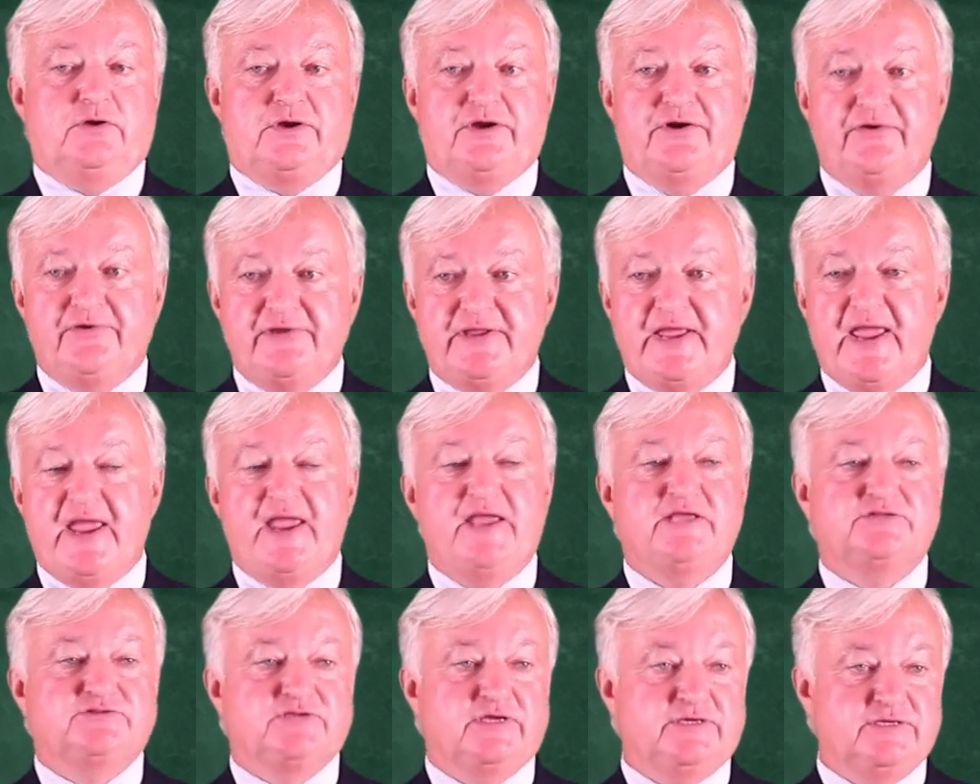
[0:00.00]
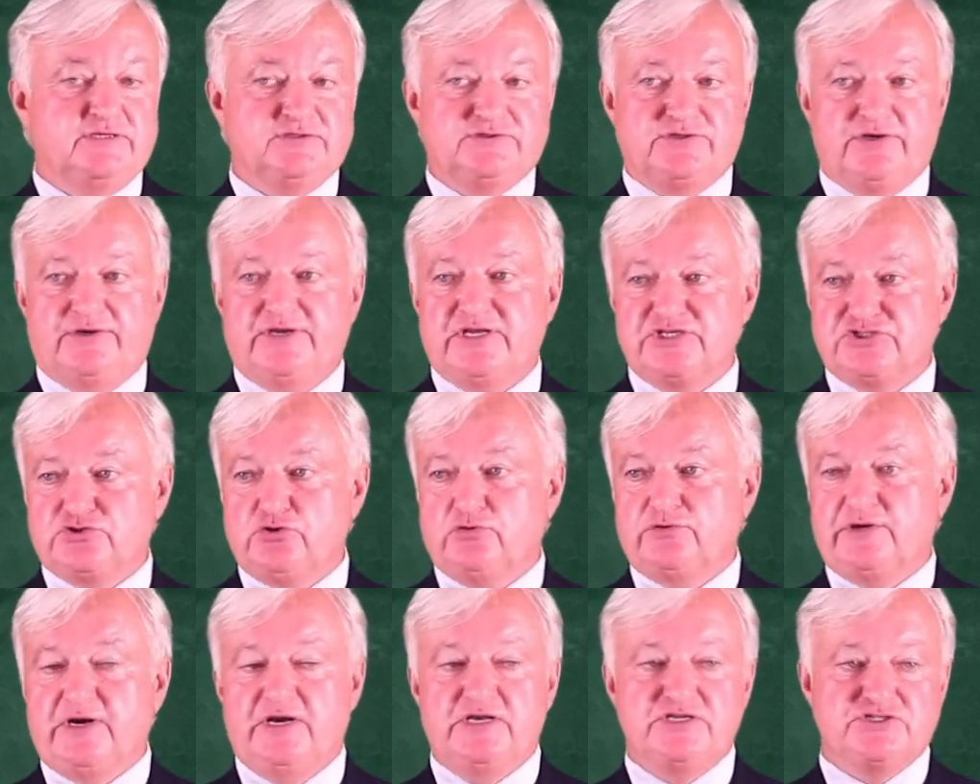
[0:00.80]
create an
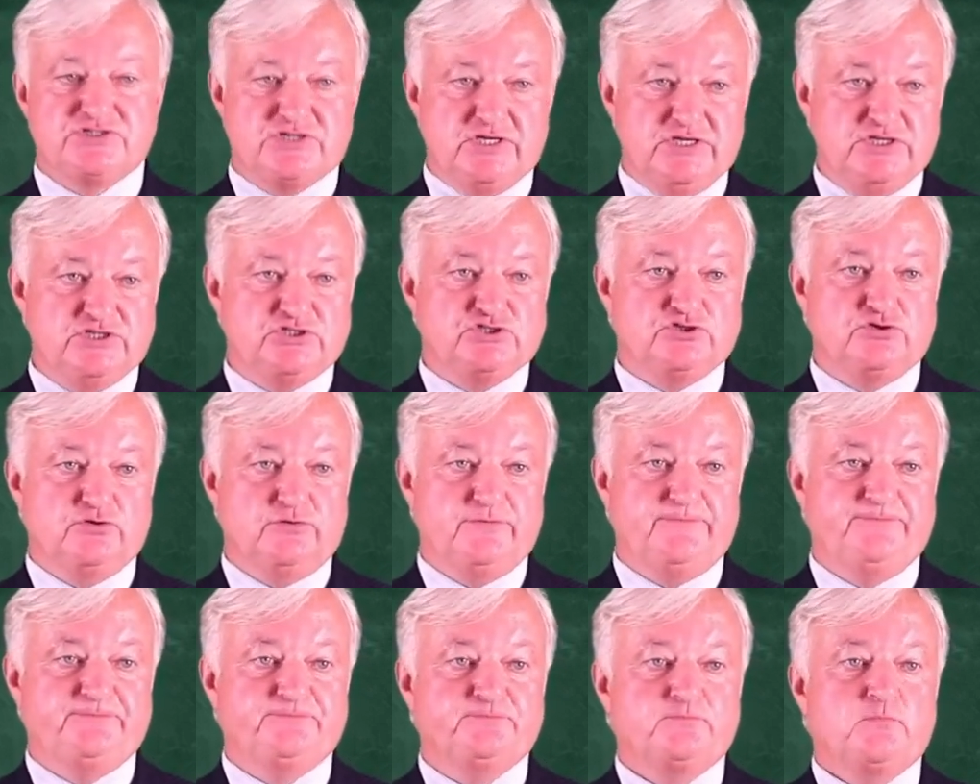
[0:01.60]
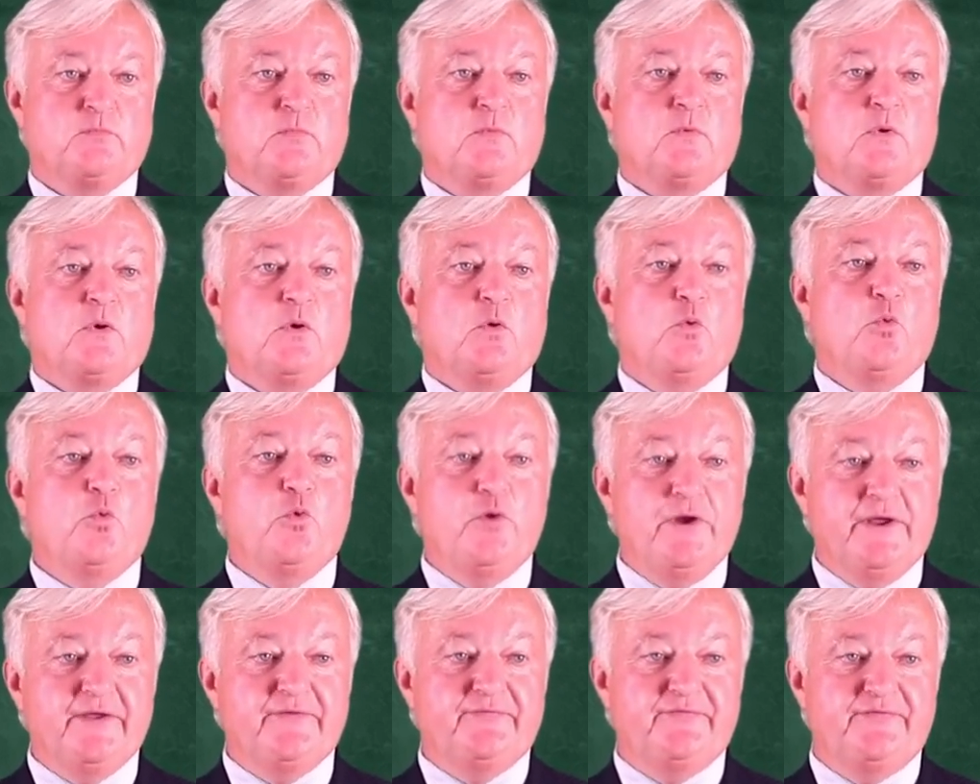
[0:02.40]
international organization
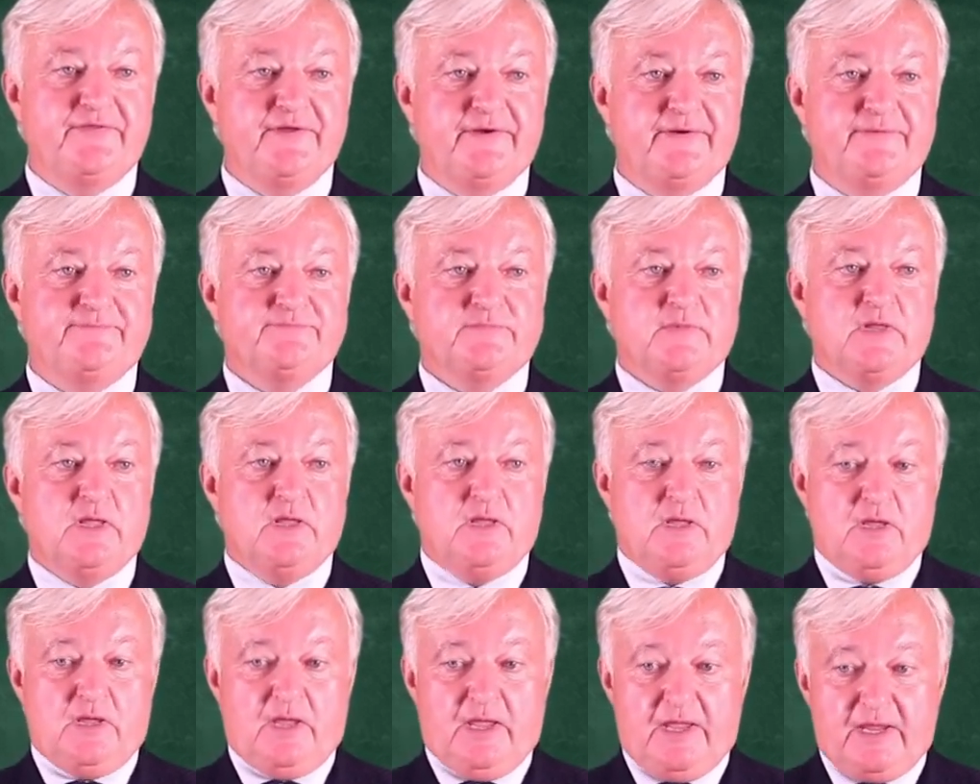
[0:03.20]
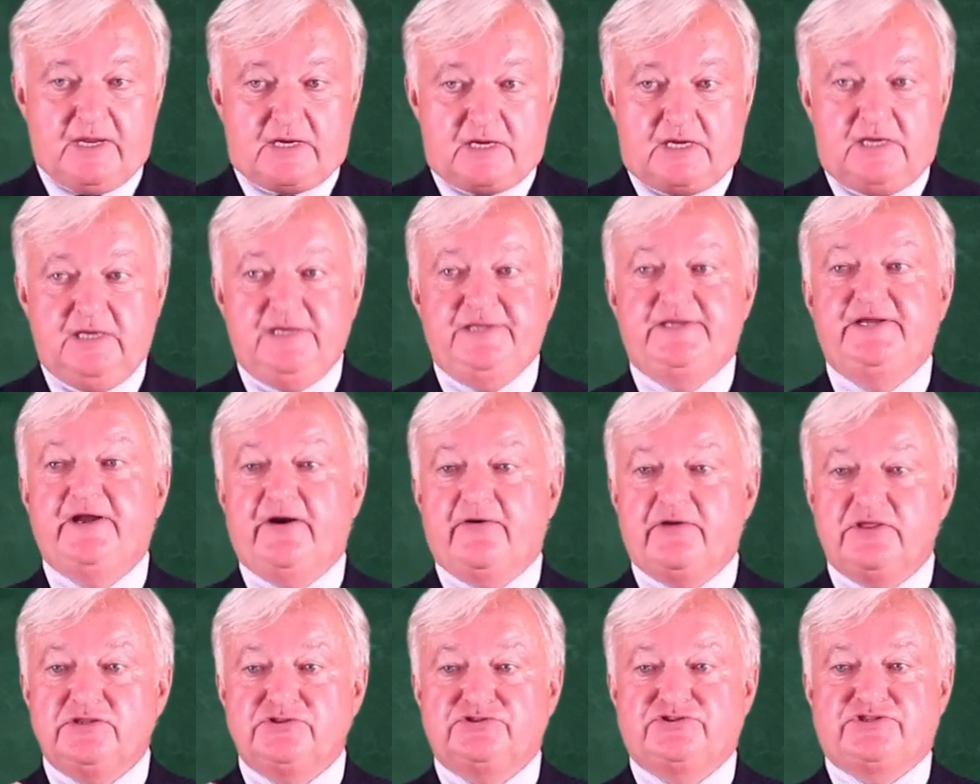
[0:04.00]
with a
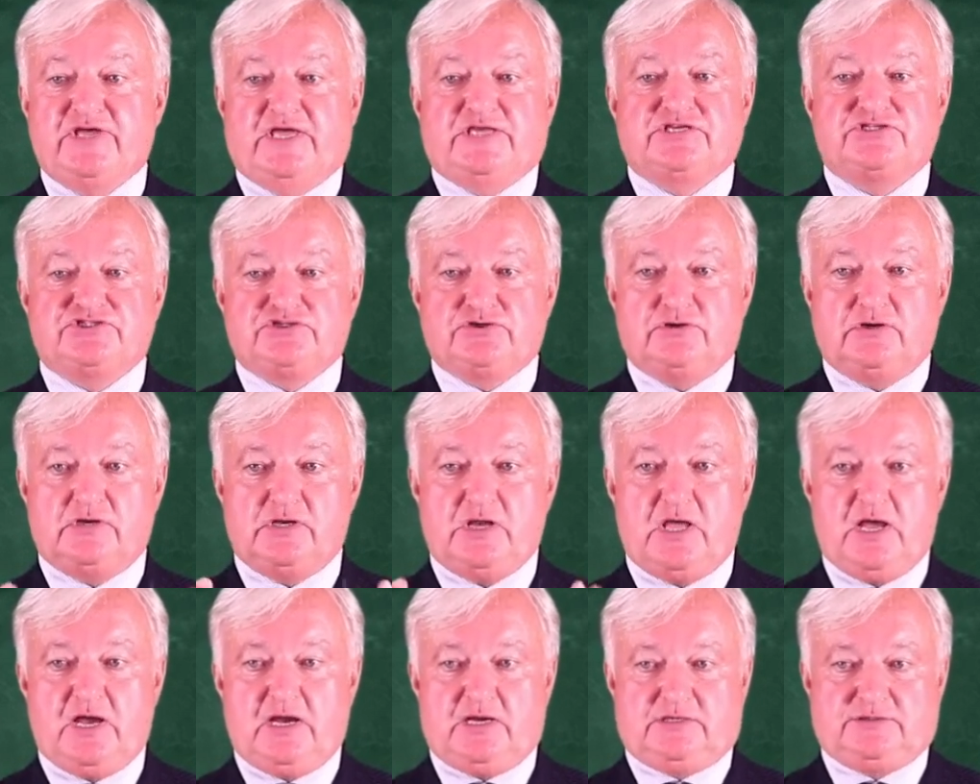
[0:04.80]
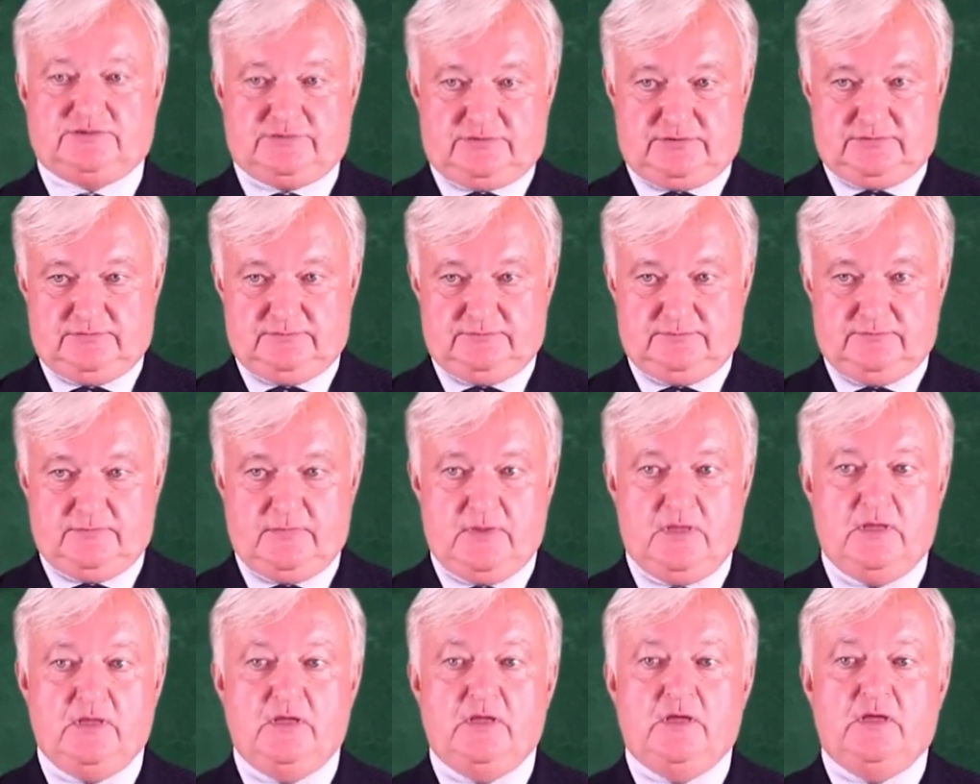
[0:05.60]
clear intentional act.
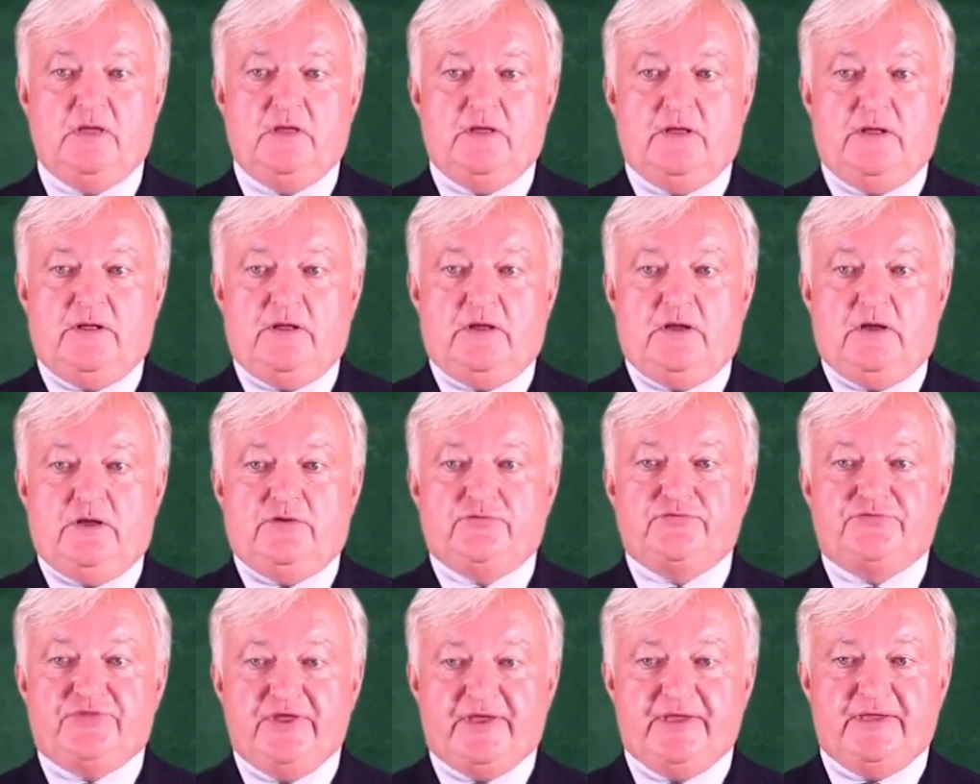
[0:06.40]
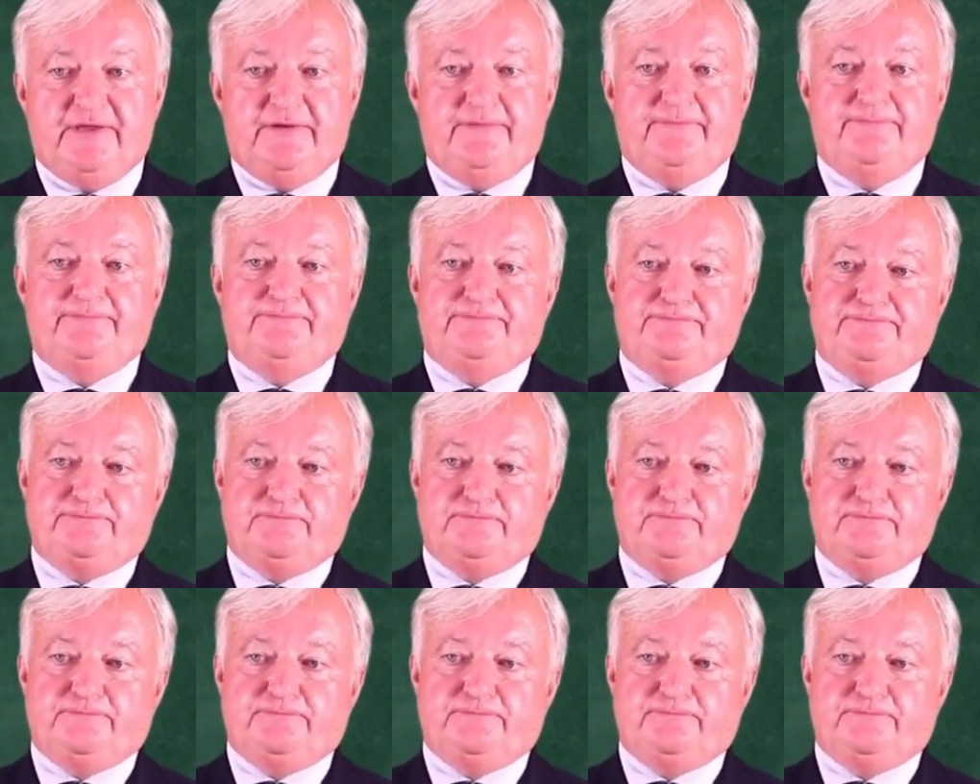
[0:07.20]
The